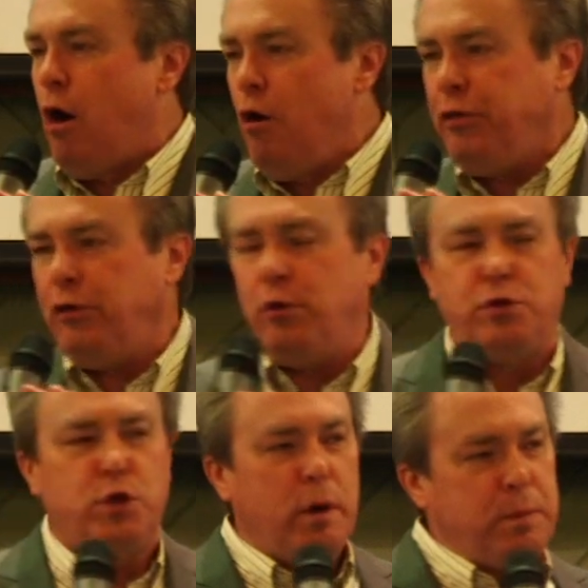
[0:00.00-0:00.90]
All through
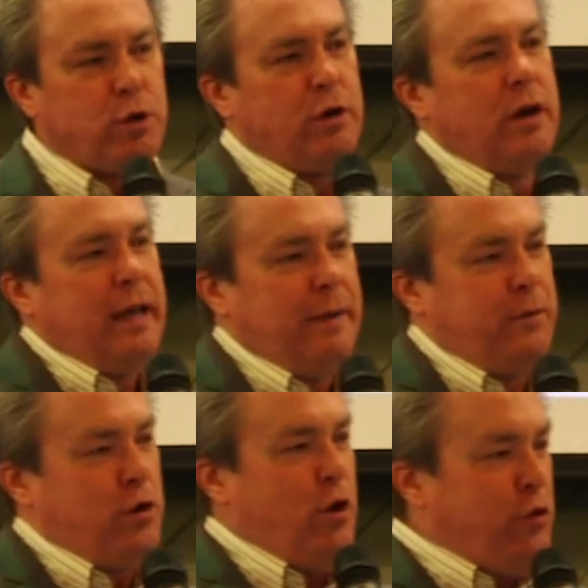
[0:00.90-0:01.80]
Scripture, if
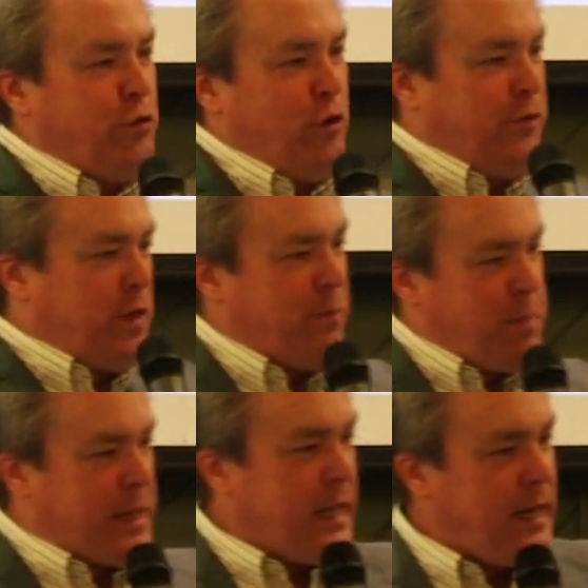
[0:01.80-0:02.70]
you go through from the
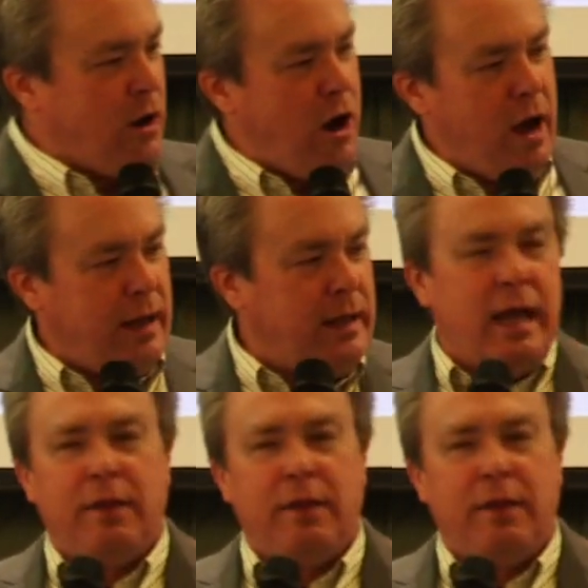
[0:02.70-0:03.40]
beginning on,